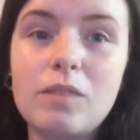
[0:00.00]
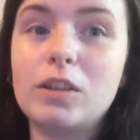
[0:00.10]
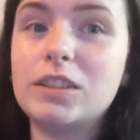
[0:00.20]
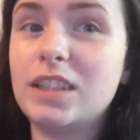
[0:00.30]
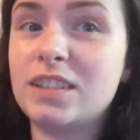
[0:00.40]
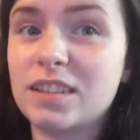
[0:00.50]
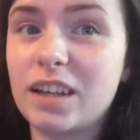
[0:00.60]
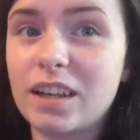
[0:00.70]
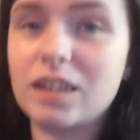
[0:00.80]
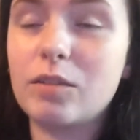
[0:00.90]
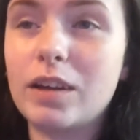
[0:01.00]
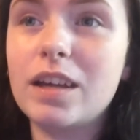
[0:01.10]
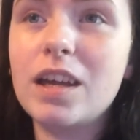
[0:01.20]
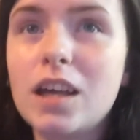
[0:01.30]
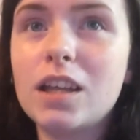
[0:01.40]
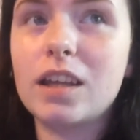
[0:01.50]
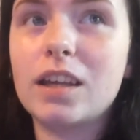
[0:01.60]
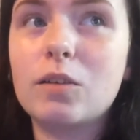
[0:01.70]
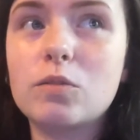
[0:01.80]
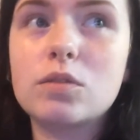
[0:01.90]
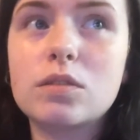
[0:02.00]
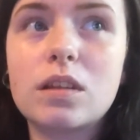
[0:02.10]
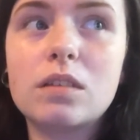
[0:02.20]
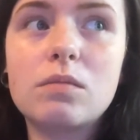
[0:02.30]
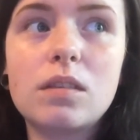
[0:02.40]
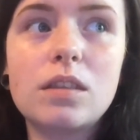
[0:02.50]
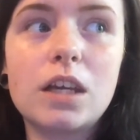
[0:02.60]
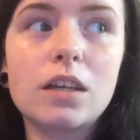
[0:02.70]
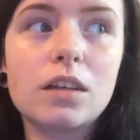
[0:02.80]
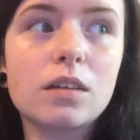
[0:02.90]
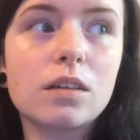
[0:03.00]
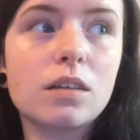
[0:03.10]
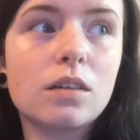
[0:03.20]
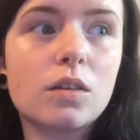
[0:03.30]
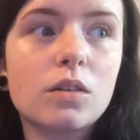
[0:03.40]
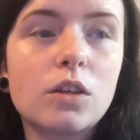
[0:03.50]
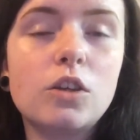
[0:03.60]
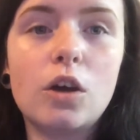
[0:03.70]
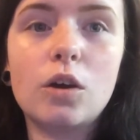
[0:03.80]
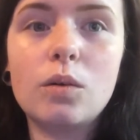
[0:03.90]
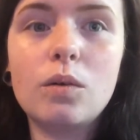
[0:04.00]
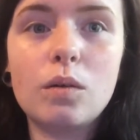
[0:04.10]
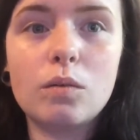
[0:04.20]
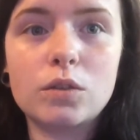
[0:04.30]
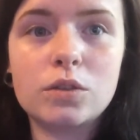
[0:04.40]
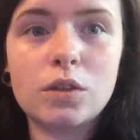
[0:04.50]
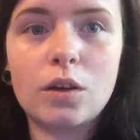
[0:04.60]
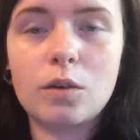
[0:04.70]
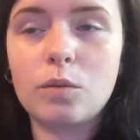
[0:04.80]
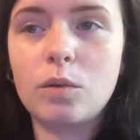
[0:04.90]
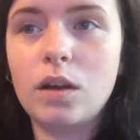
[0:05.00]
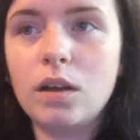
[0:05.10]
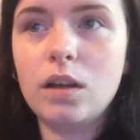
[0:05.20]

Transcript: Well, it tasted like, anyway. Like, it was the dough was so